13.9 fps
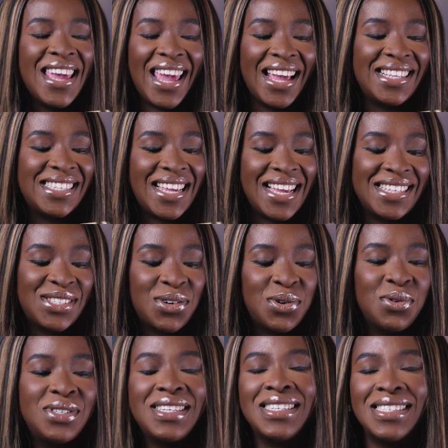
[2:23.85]
It is
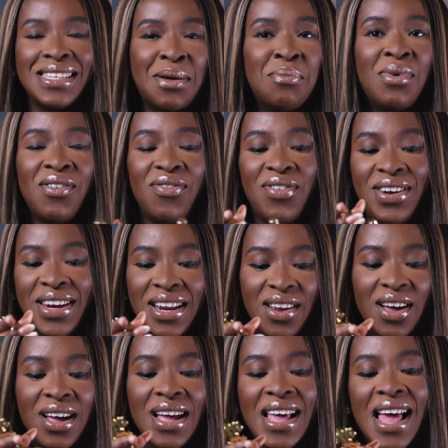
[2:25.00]
called December
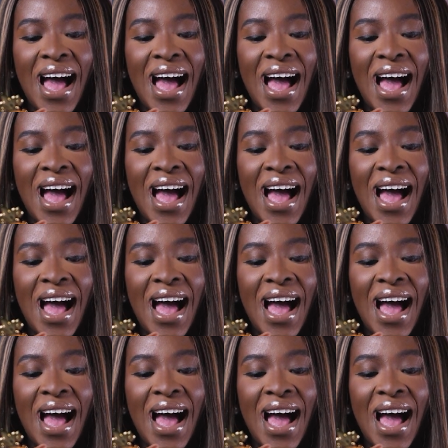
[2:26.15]
Vanilla,